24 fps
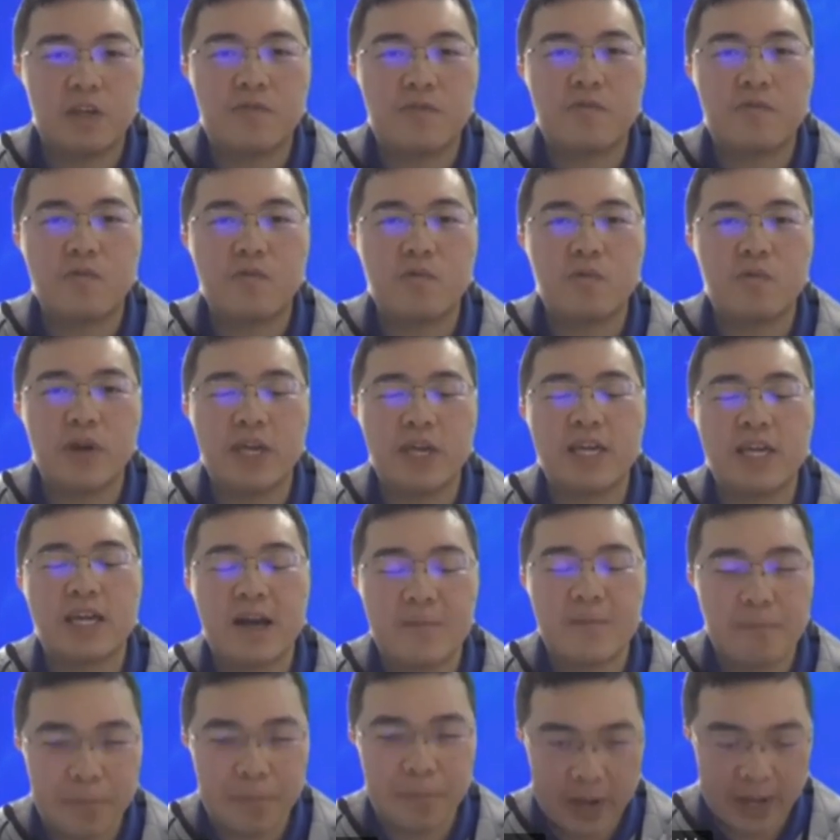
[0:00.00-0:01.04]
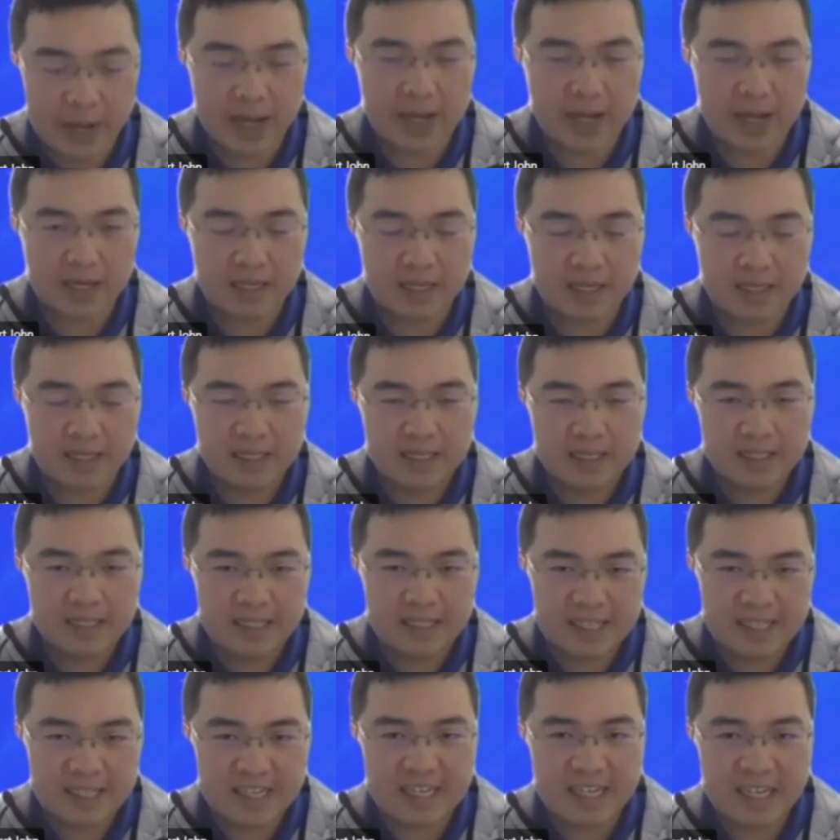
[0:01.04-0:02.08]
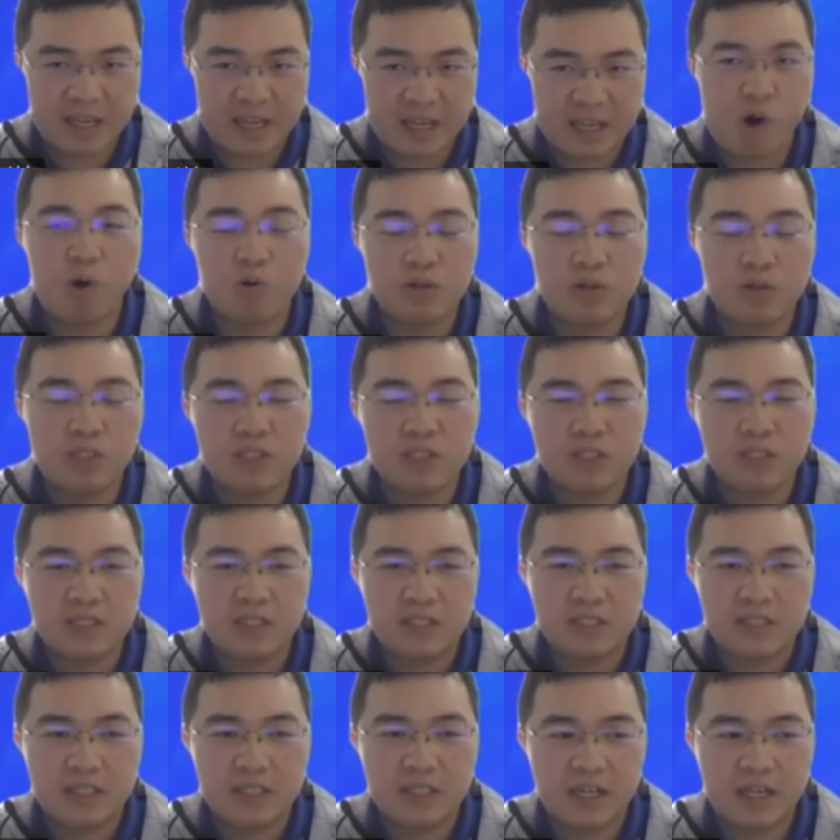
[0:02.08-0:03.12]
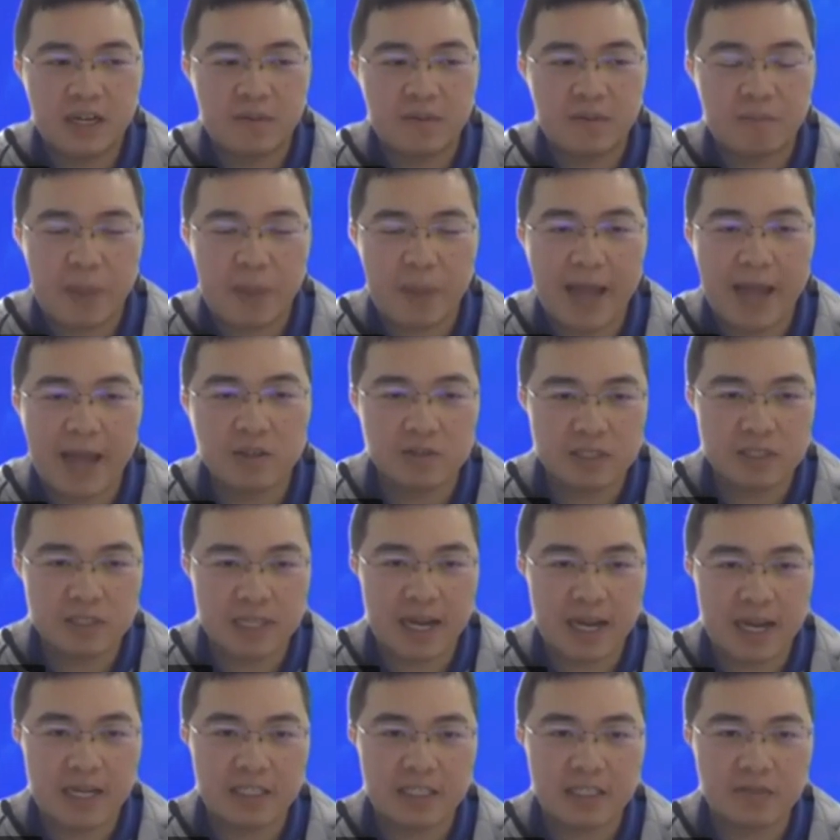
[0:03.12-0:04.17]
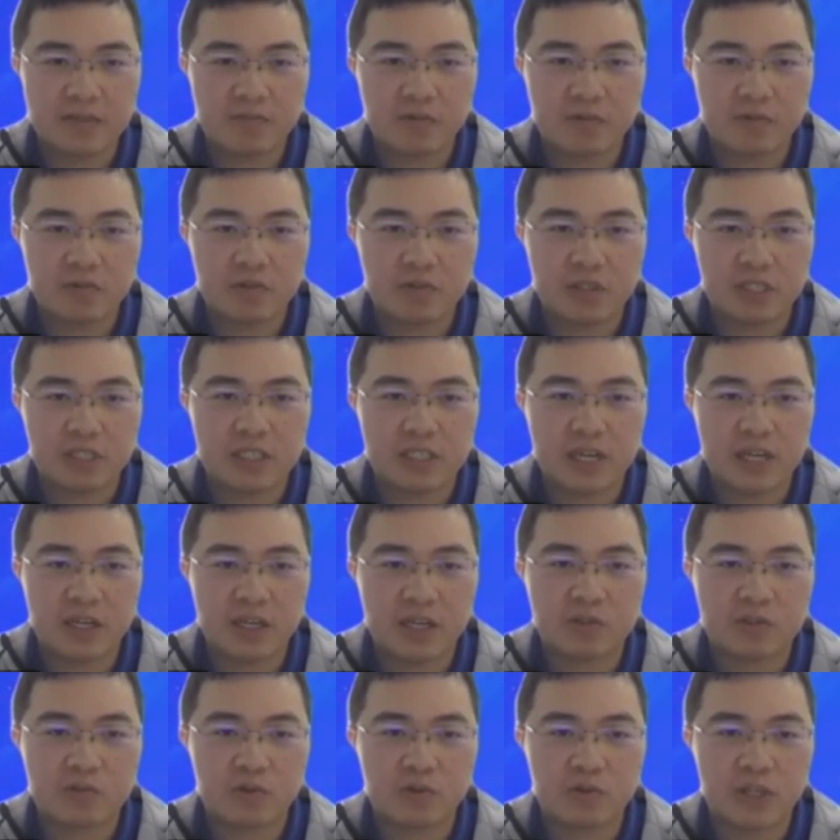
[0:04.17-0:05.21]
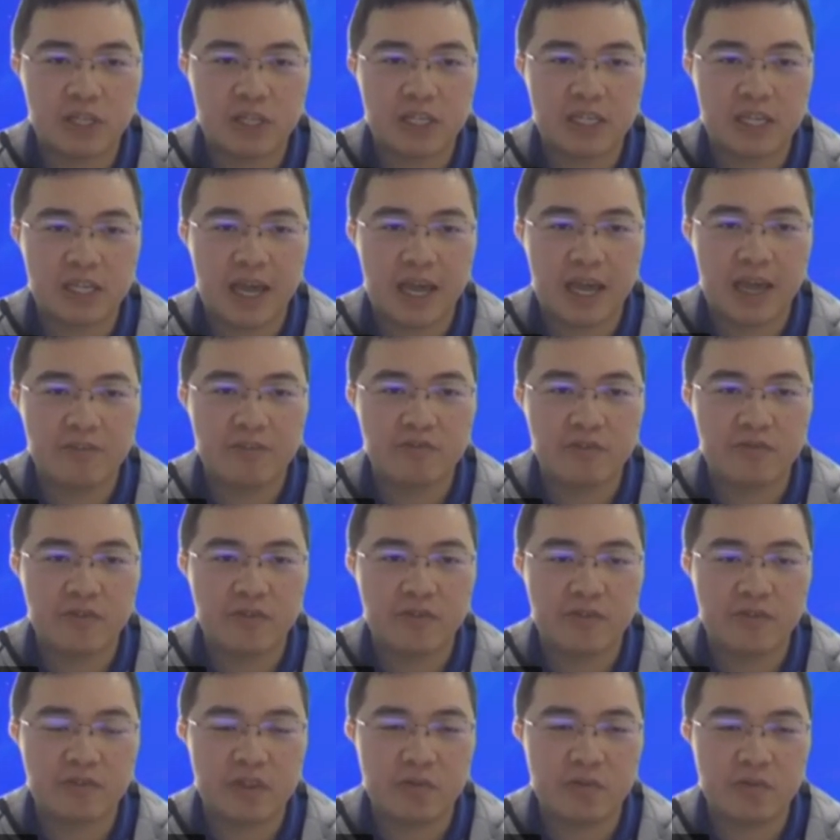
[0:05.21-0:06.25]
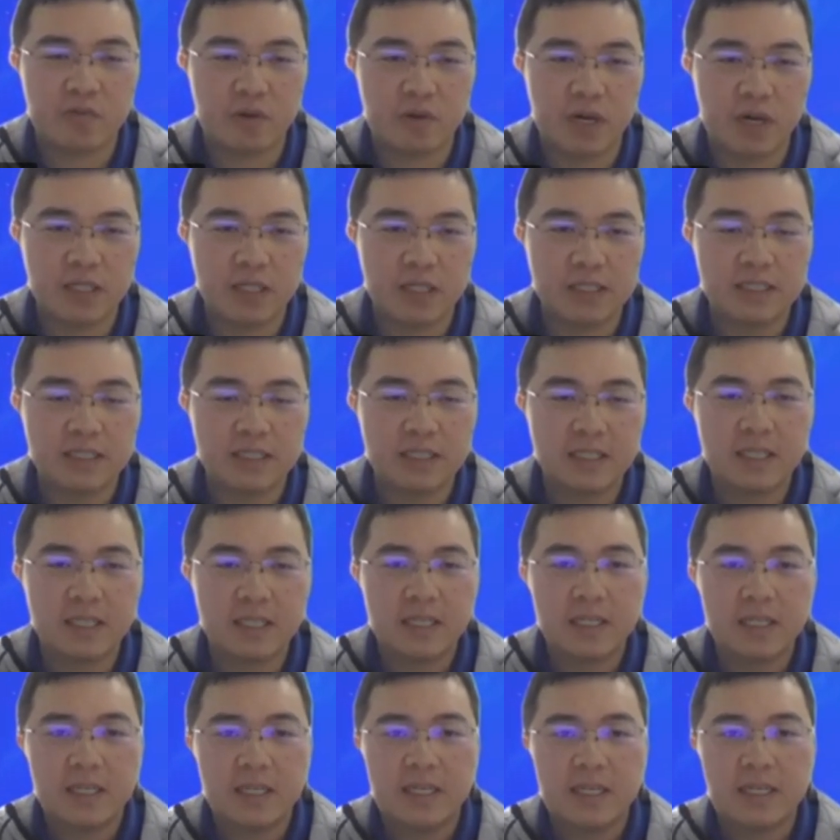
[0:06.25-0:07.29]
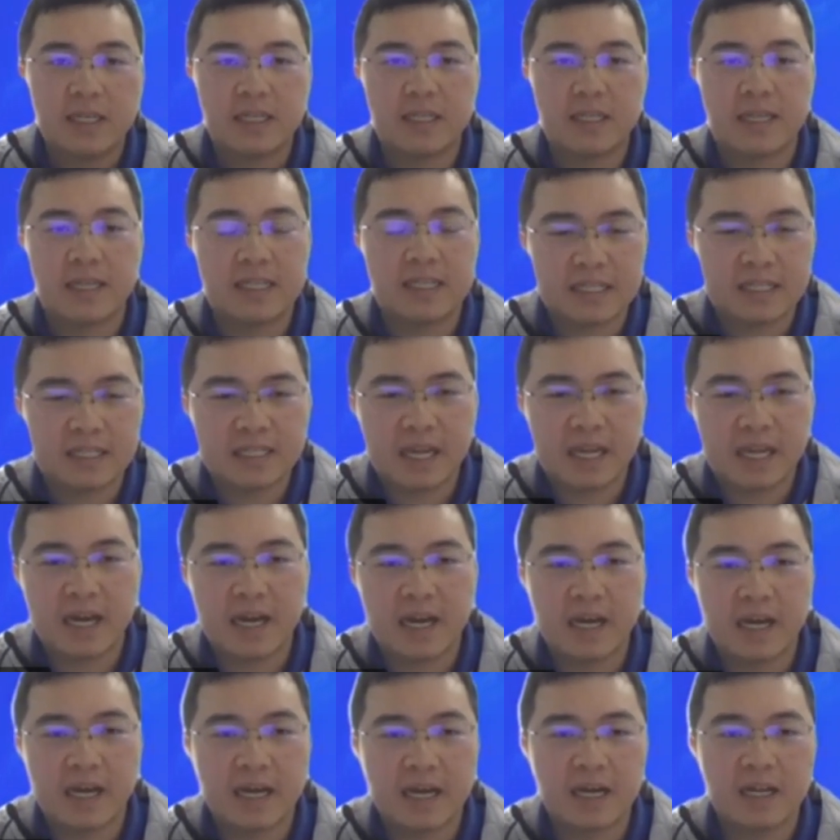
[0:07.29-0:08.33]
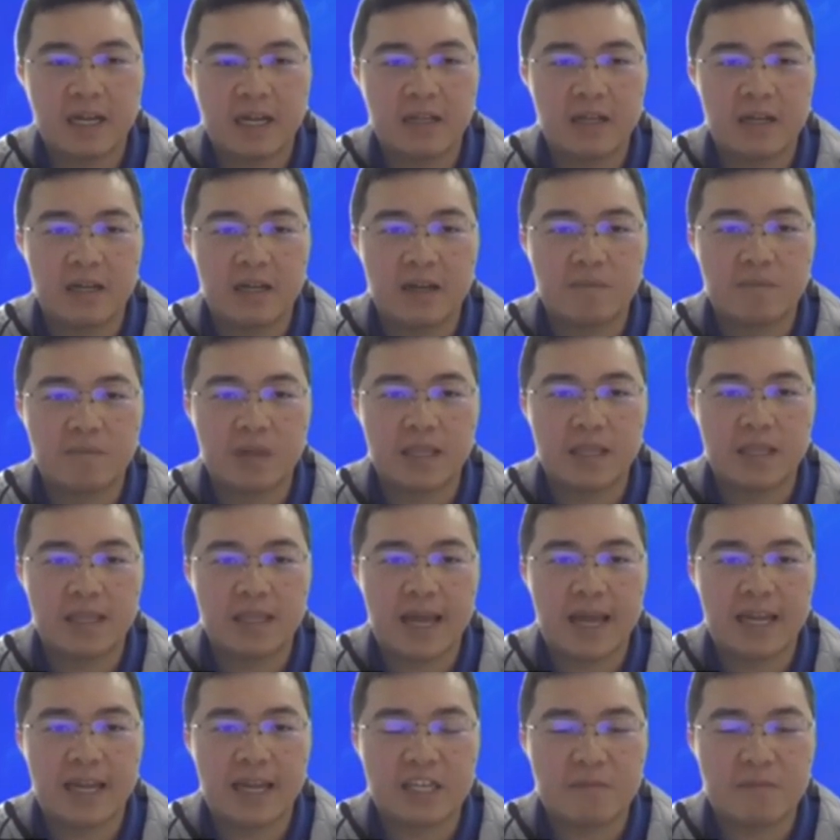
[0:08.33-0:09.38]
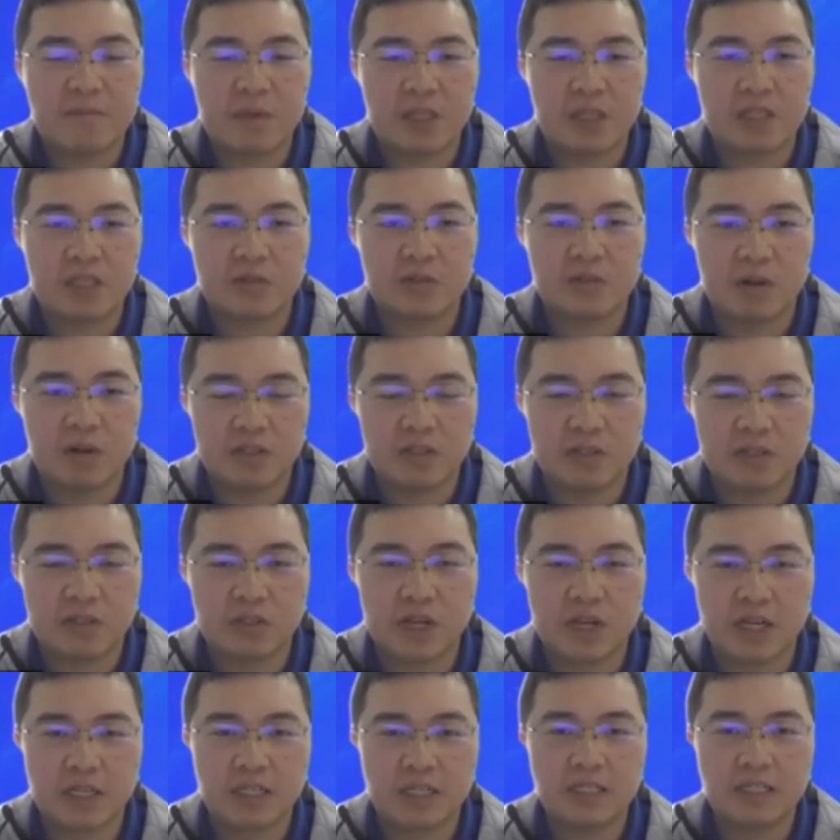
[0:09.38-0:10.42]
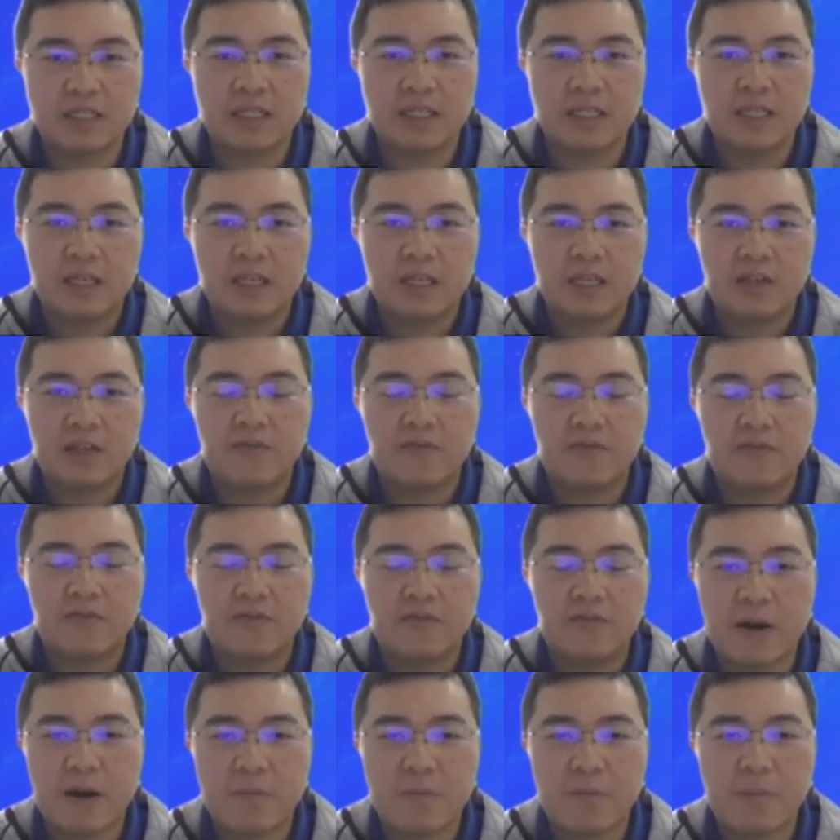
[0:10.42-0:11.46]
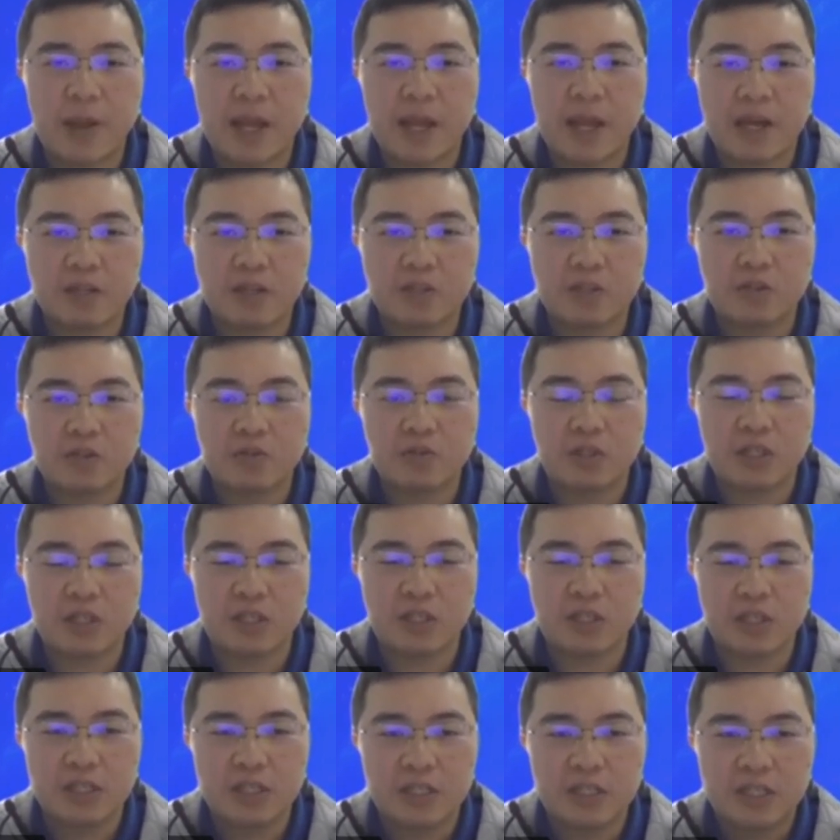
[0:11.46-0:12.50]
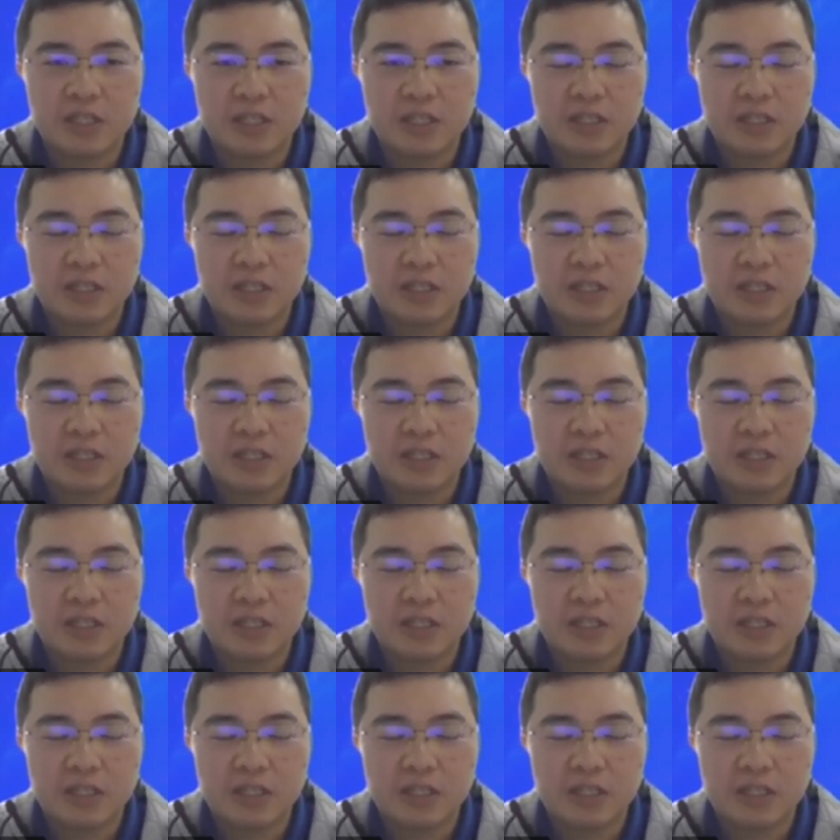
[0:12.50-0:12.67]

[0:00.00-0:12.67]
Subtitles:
if we compare the old panel size, which is 350 watt, that is a 90-meter long tracker. If we compare to the